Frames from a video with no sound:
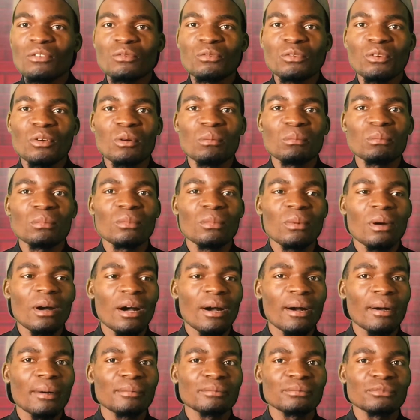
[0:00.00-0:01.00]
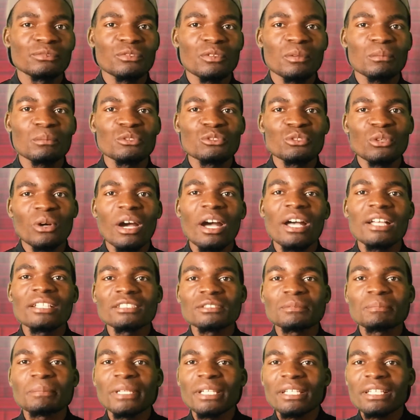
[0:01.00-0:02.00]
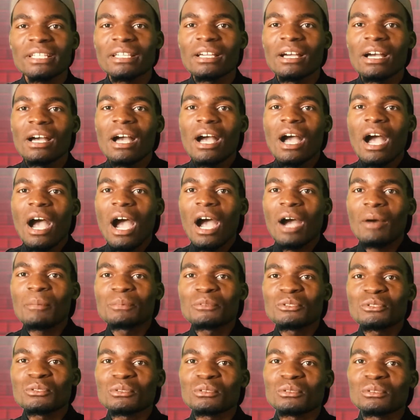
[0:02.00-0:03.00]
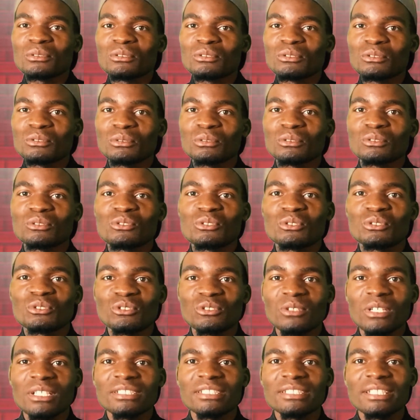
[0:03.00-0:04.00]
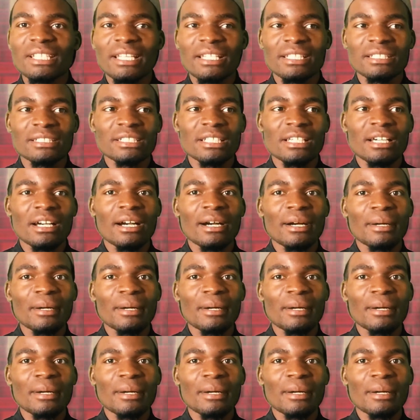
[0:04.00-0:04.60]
from Johannesburg up to Swaziland.